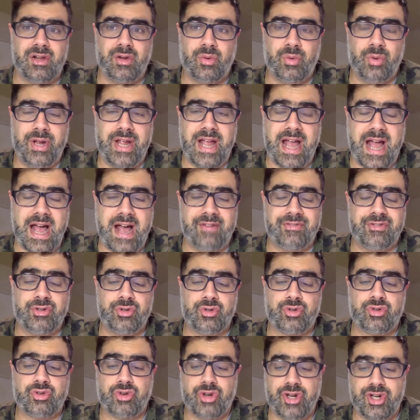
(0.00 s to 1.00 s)
we have
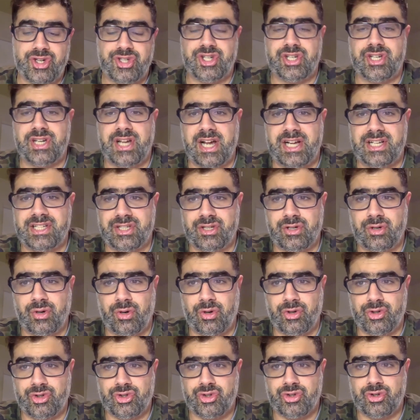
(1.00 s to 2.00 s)
to Christianize the
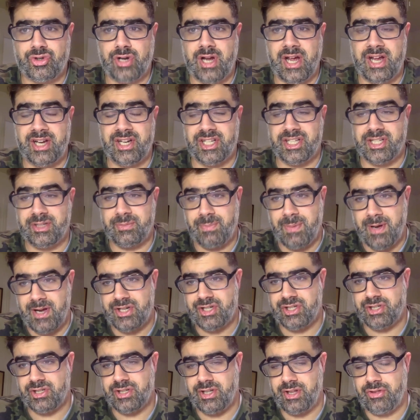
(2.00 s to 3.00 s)
culture, and
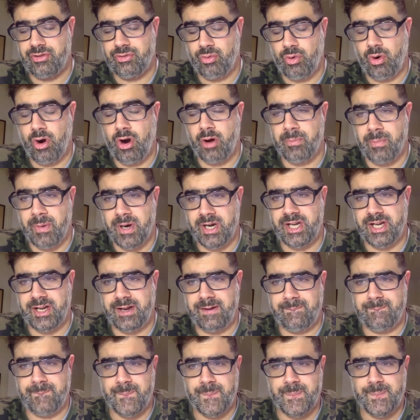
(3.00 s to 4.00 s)
especially through our money.